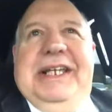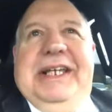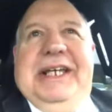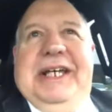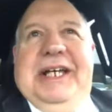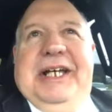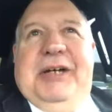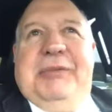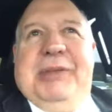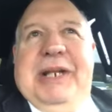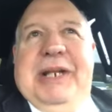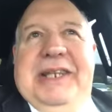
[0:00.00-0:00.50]

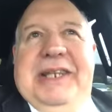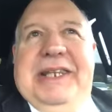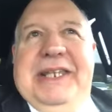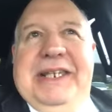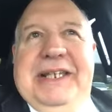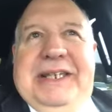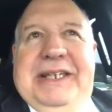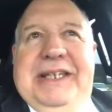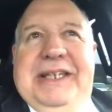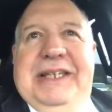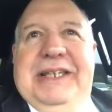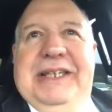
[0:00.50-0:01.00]
But I
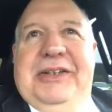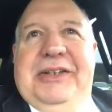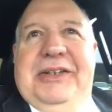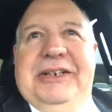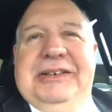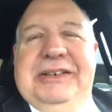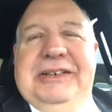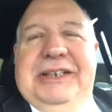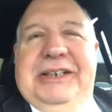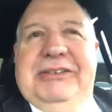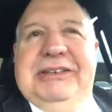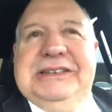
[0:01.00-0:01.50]
think,
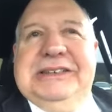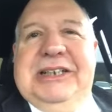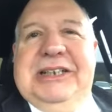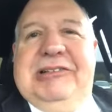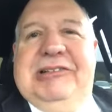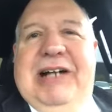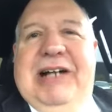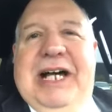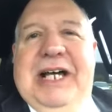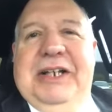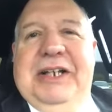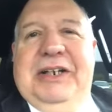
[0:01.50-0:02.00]
there is a
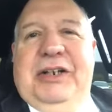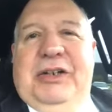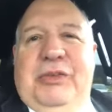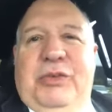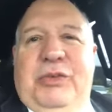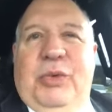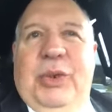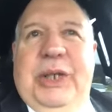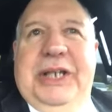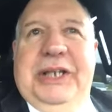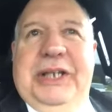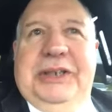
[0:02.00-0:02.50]
lot of
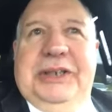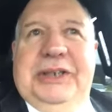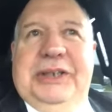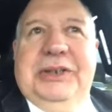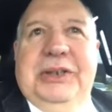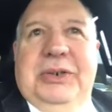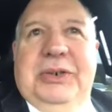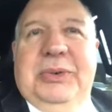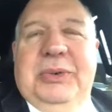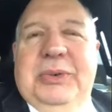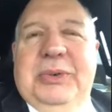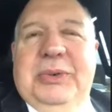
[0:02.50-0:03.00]
way to
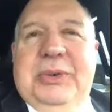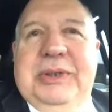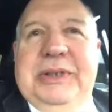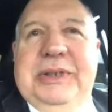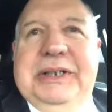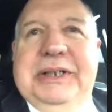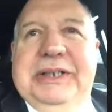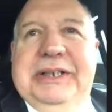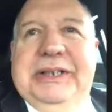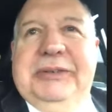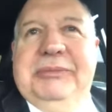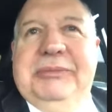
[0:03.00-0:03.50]
go.
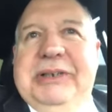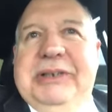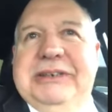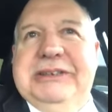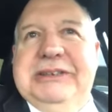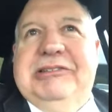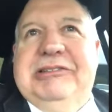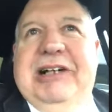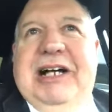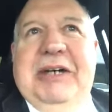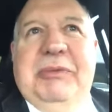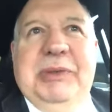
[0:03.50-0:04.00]
There's a
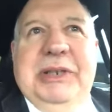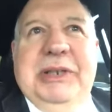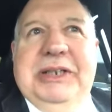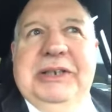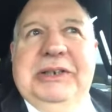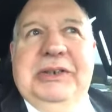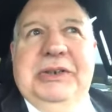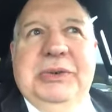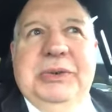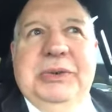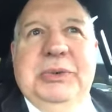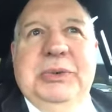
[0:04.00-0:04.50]
lot we can
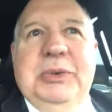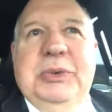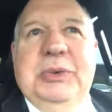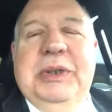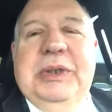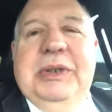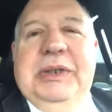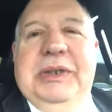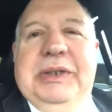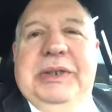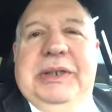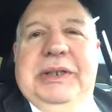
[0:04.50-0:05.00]
do.
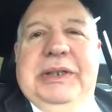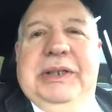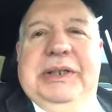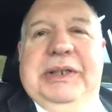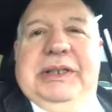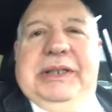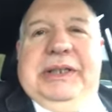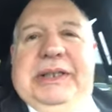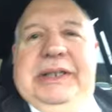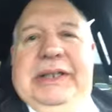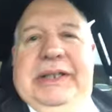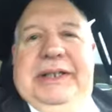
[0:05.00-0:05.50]

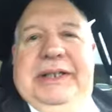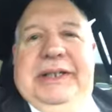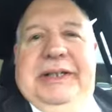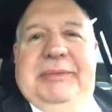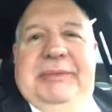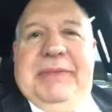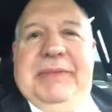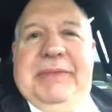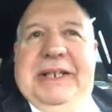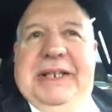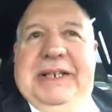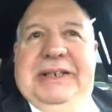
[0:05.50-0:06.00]

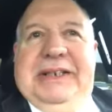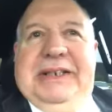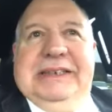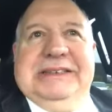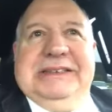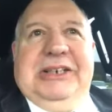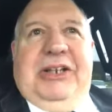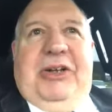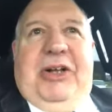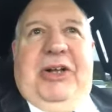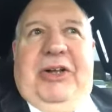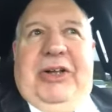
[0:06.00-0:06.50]
And it
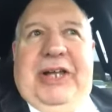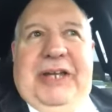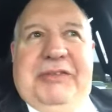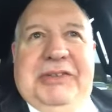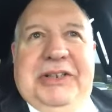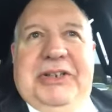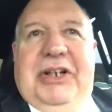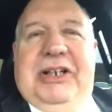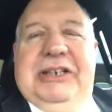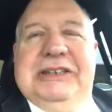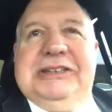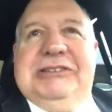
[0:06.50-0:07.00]
doesn't all have to
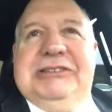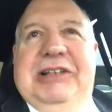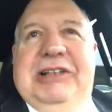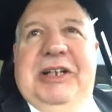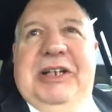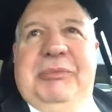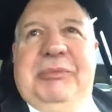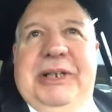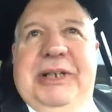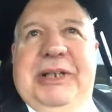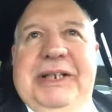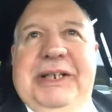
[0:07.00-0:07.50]
cost a lot
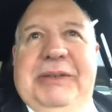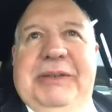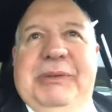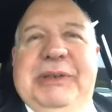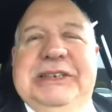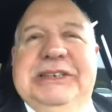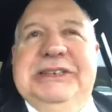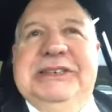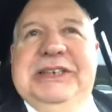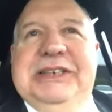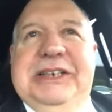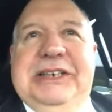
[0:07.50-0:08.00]
of money. We
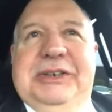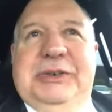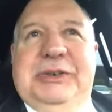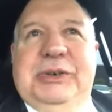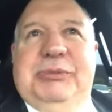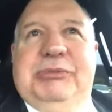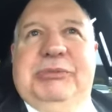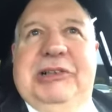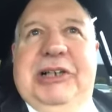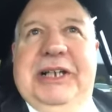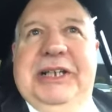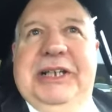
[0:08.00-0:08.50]
just need to
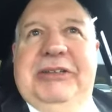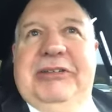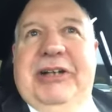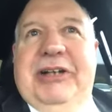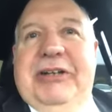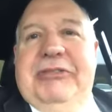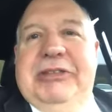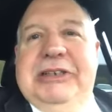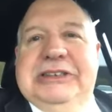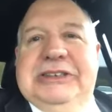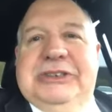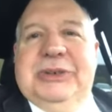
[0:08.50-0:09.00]
apply the right
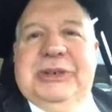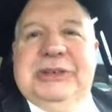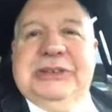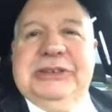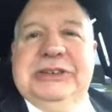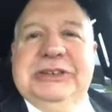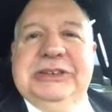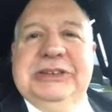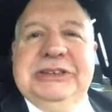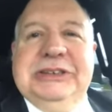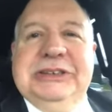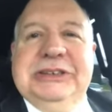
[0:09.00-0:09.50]

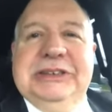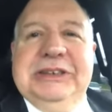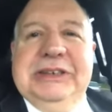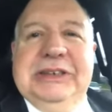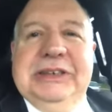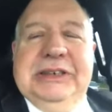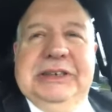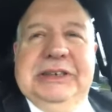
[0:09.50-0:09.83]
resources,